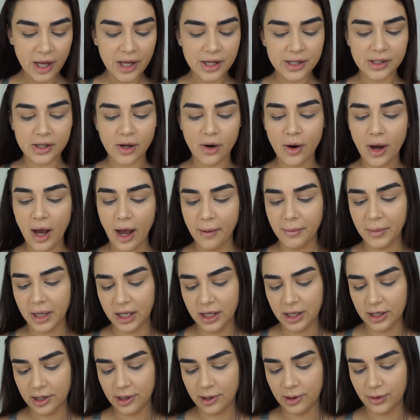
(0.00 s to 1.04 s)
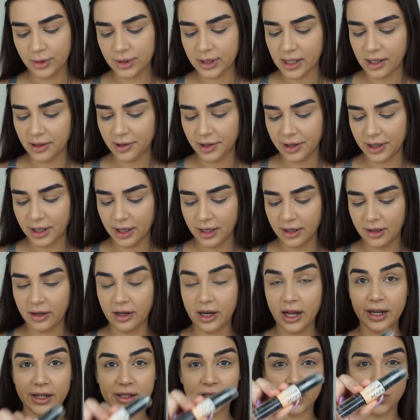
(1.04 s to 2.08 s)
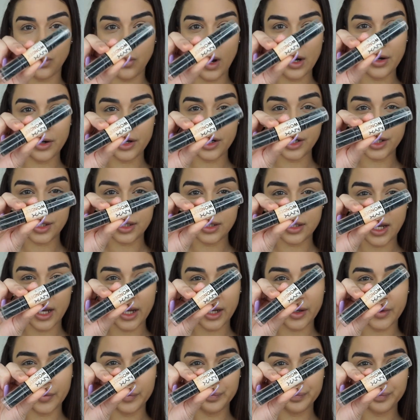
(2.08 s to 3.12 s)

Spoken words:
So I'm gonna use the NYX Wonder Stick.